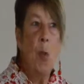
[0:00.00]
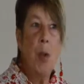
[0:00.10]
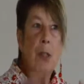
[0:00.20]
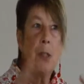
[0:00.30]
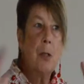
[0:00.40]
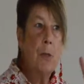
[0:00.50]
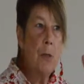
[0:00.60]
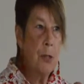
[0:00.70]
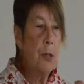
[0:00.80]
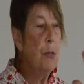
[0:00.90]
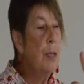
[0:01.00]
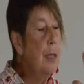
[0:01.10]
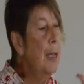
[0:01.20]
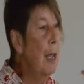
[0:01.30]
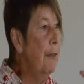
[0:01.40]
was to
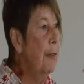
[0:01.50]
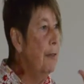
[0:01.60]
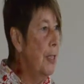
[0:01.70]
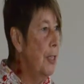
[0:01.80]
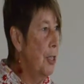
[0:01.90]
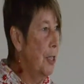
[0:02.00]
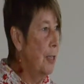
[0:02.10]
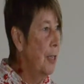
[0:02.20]
really have a vision